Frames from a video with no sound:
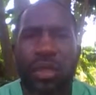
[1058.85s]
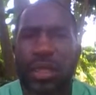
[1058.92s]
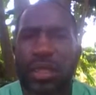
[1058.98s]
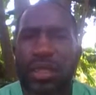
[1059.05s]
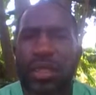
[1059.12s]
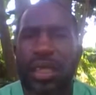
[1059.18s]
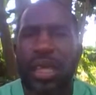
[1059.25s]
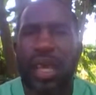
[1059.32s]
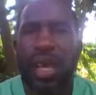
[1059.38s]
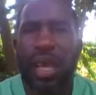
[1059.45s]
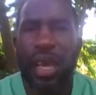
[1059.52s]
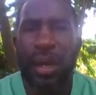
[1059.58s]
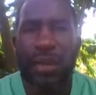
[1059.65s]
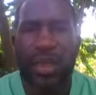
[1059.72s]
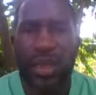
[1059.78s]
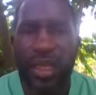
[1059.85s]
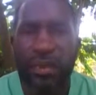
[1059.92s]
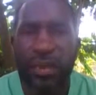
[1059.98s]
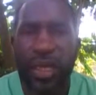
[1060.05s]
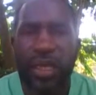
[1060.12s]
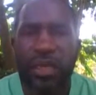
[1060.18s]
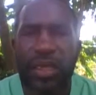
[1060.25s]
these
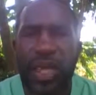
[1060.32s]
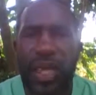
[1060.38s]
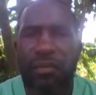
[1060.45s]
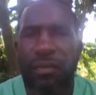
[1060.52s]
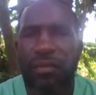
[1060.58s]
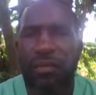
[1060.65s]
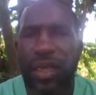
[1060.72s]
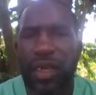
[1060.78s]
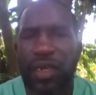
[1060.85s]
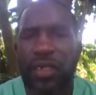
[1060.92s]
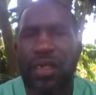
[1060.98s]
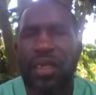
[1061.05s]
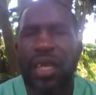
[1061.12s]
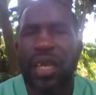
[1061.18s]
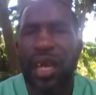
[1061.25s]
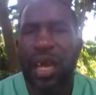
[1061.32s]
series of videos.